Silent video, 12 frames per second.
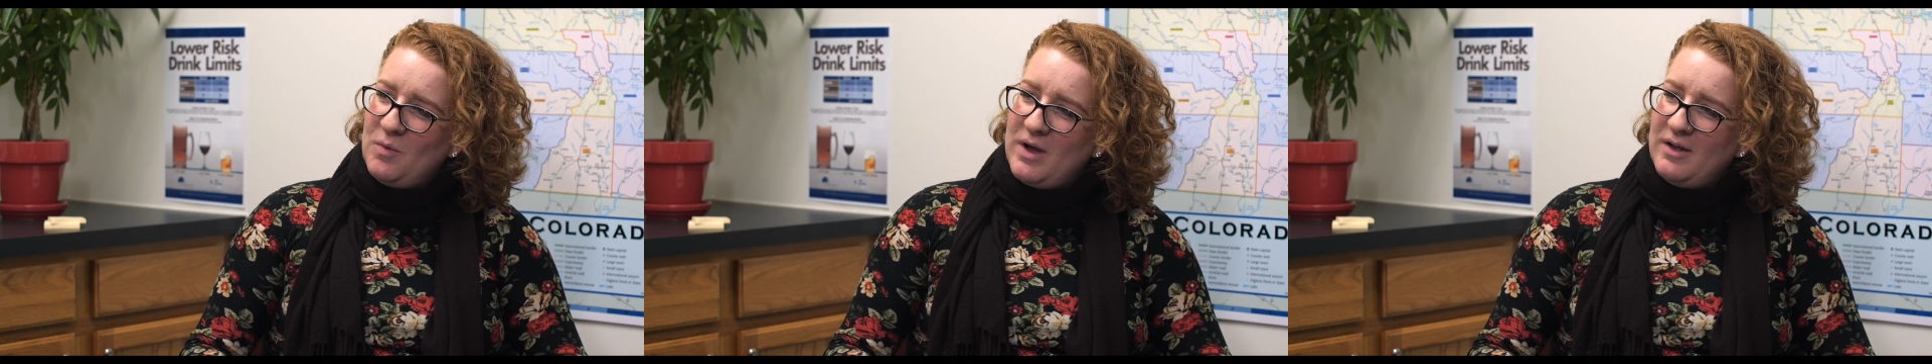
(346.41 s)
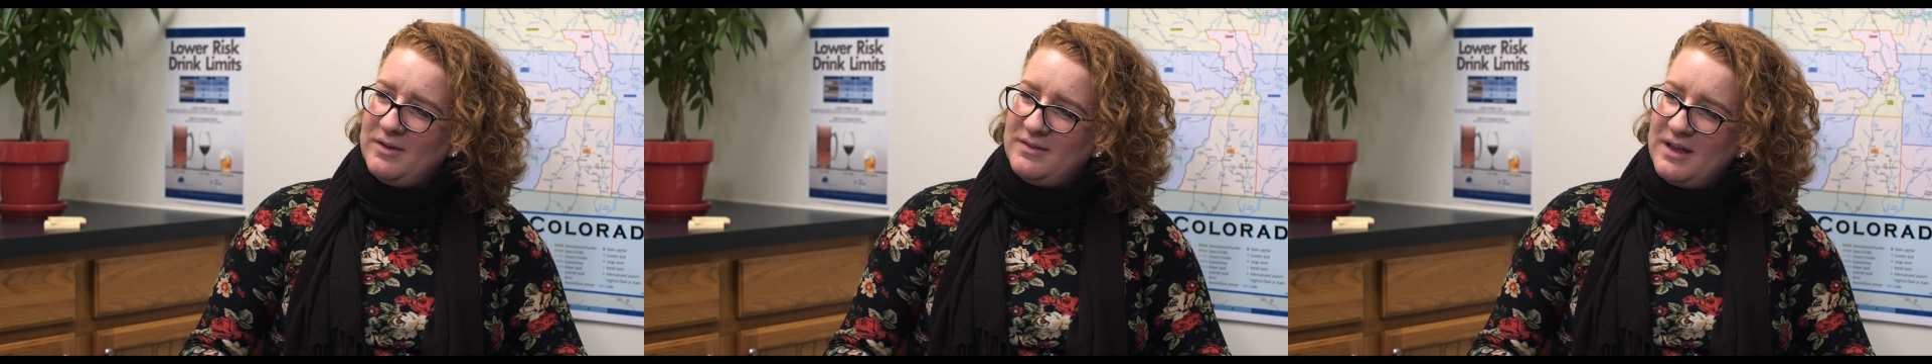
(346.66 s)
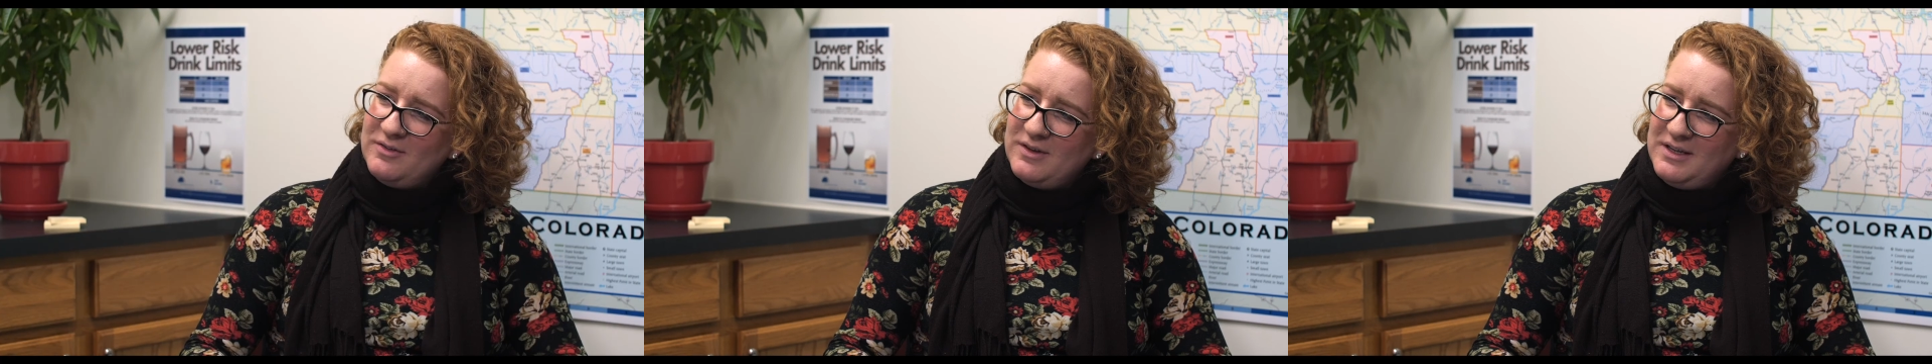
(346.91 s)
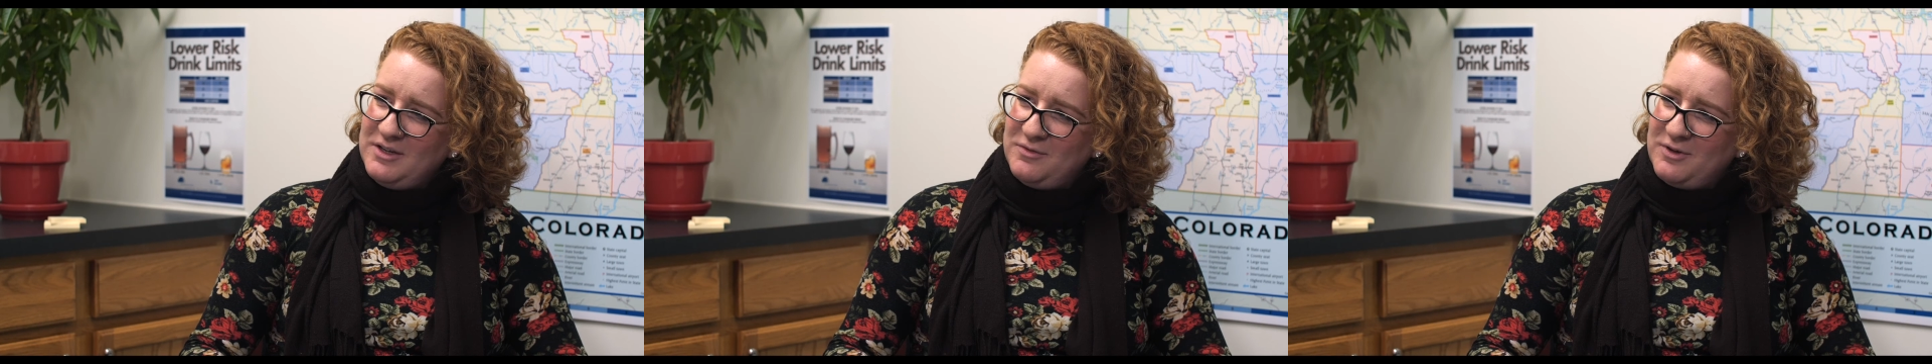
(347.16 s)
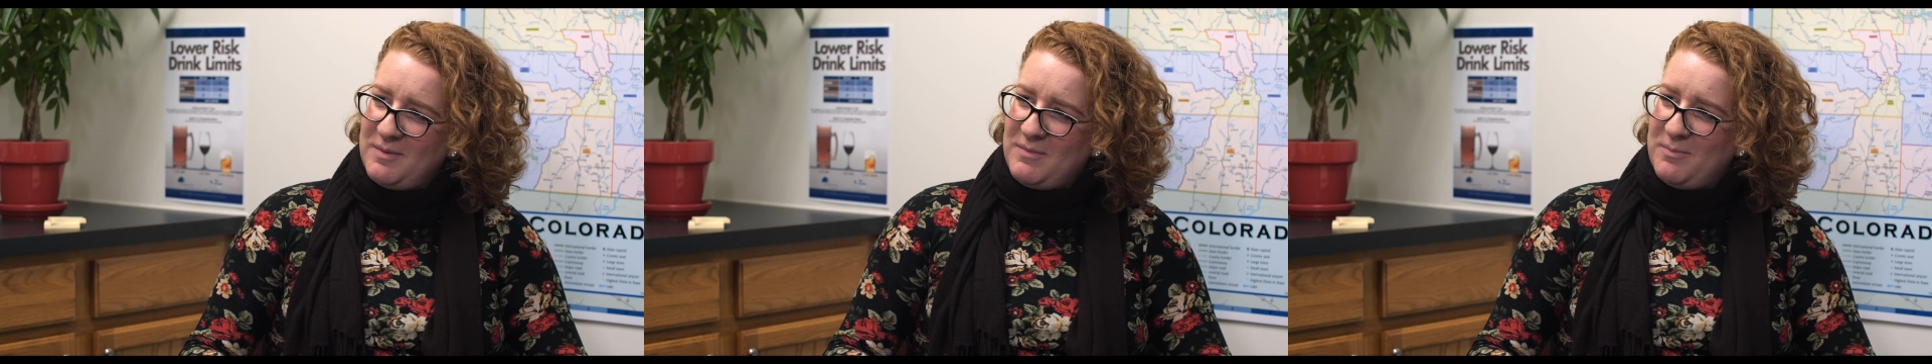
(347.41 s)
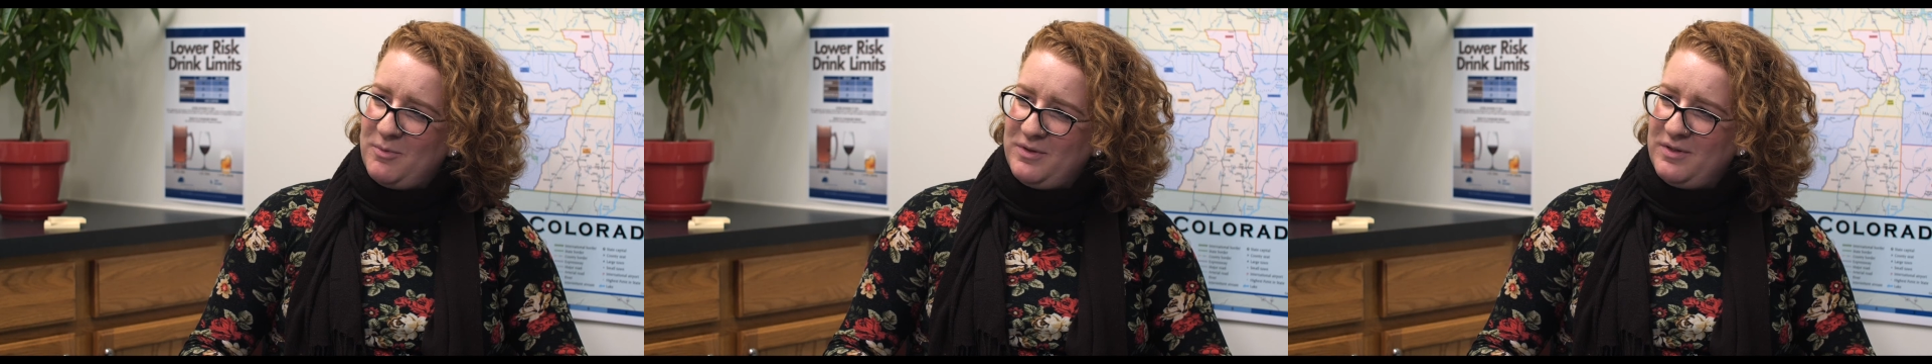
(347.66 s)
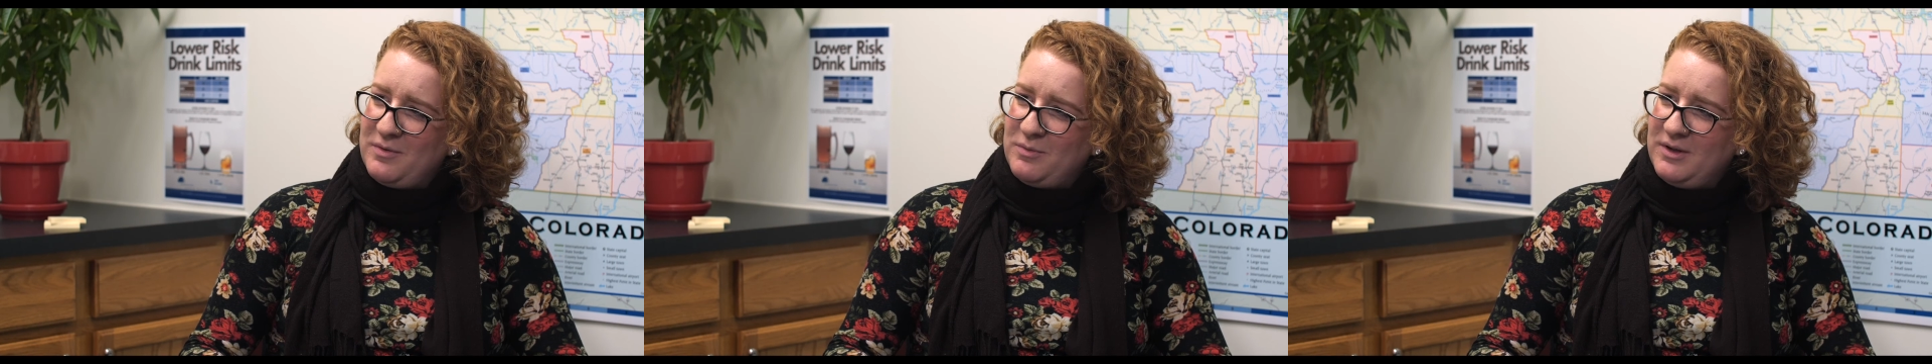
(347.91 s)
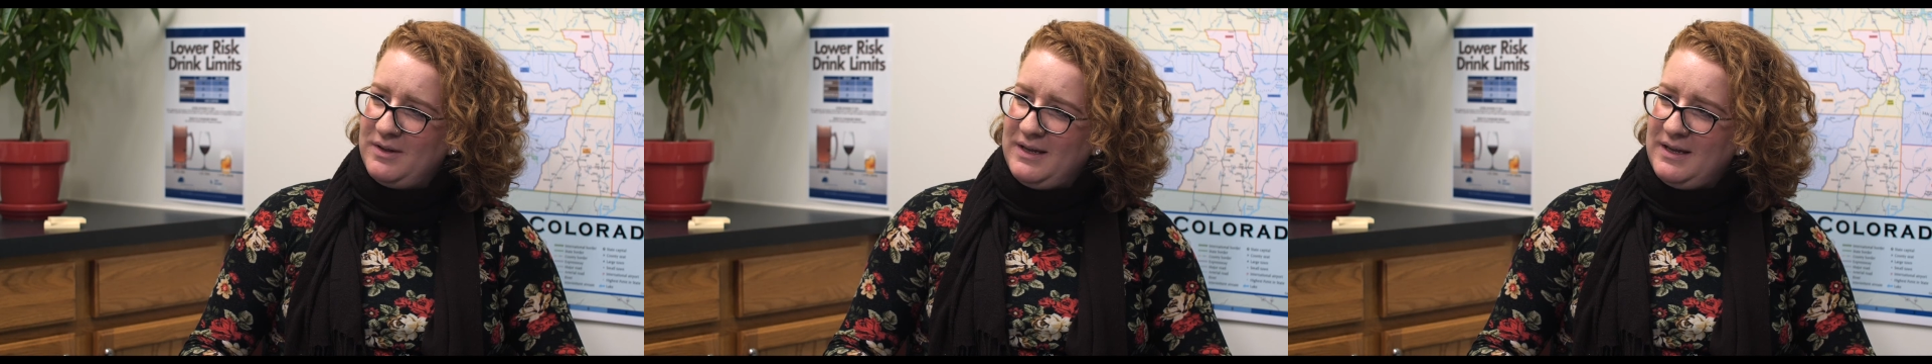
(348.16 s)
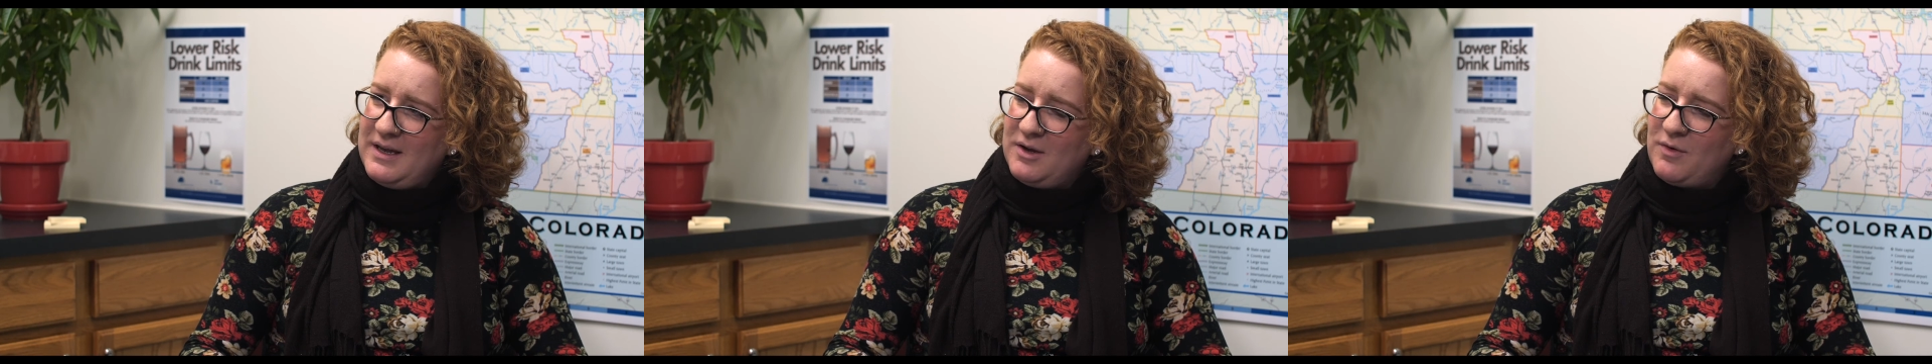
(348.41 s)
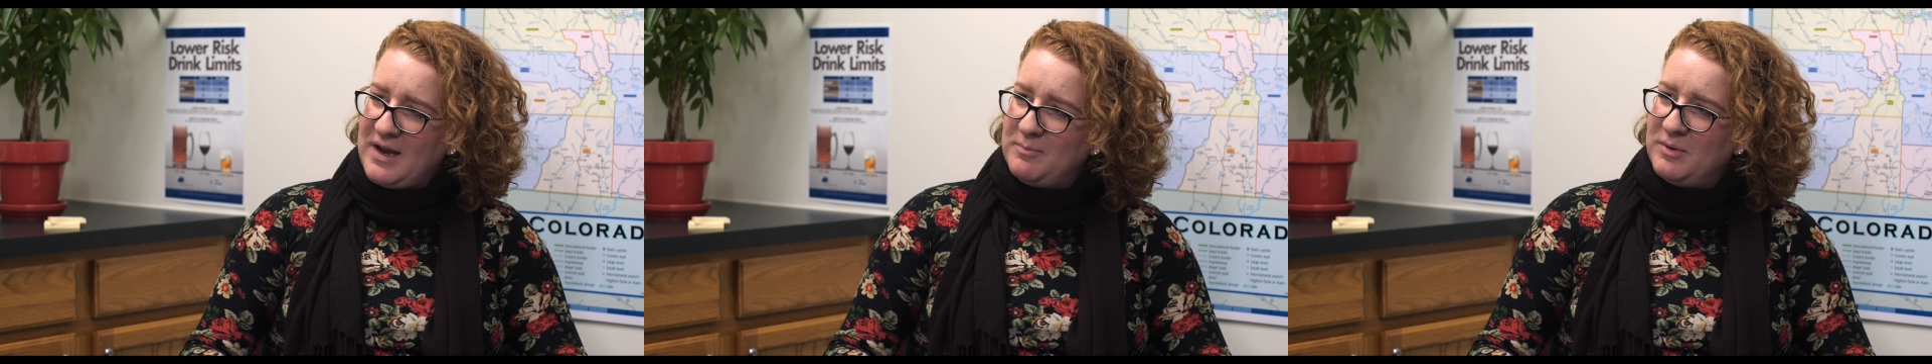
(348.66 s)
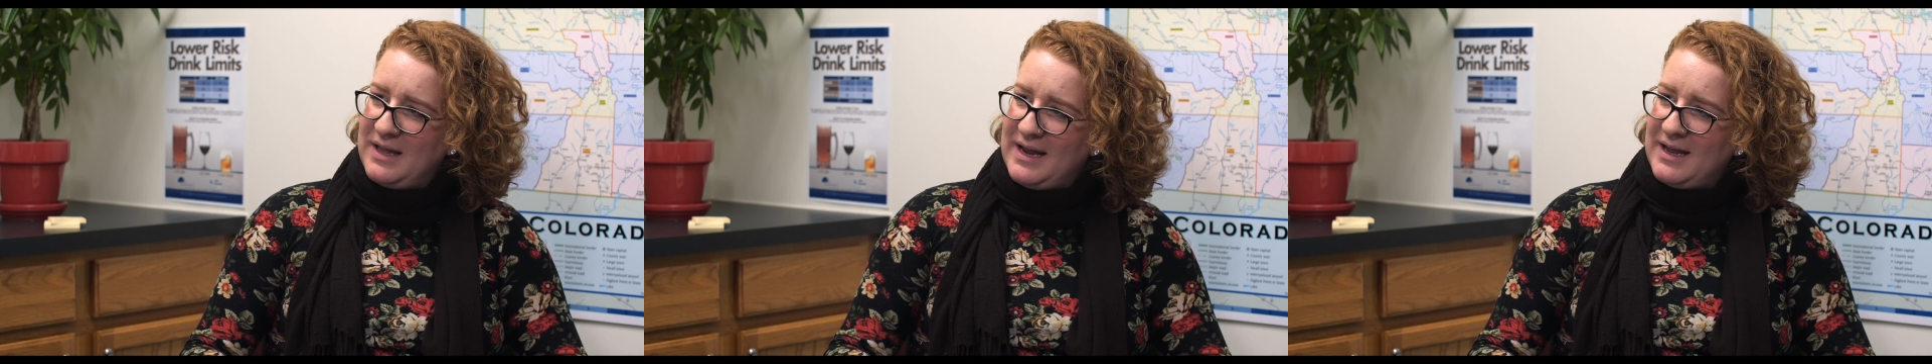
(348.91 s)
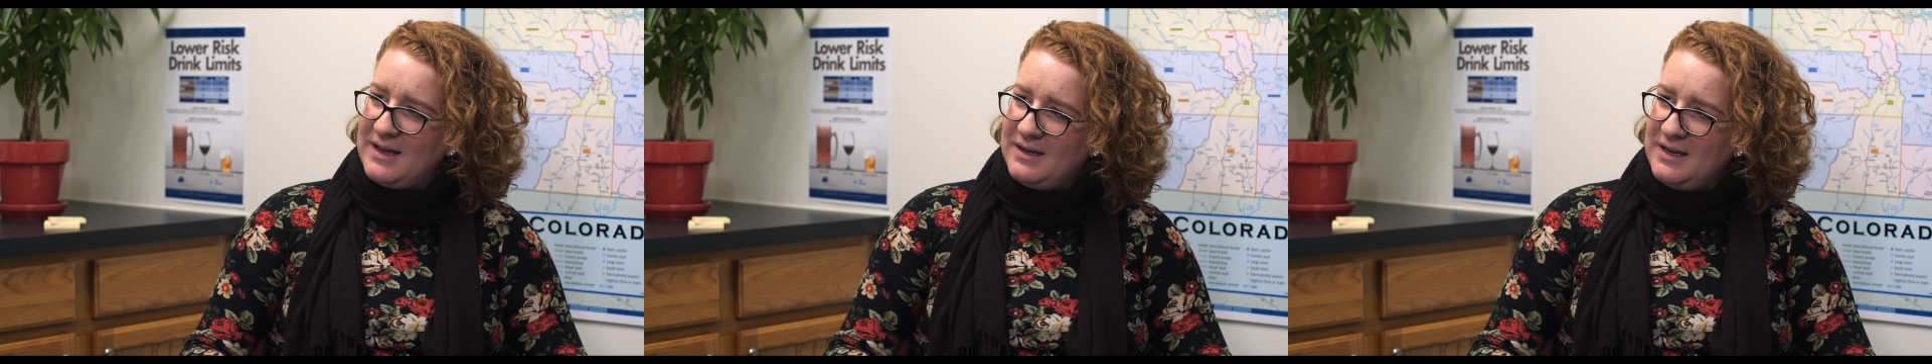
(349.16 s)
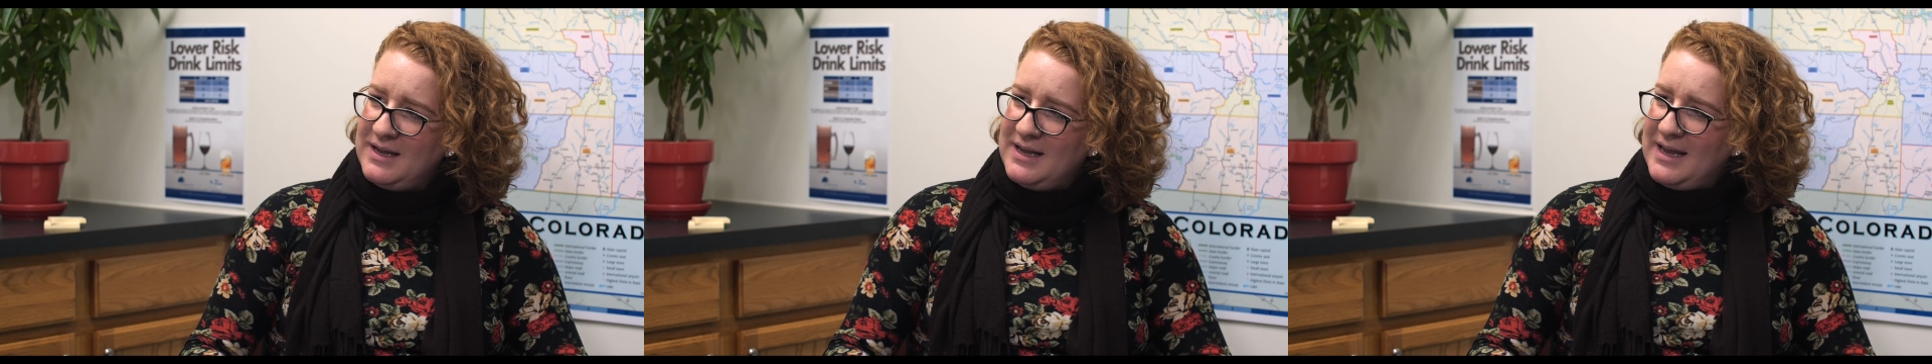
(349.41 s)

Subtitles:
Well, it sounds like you've come up with a really great plan.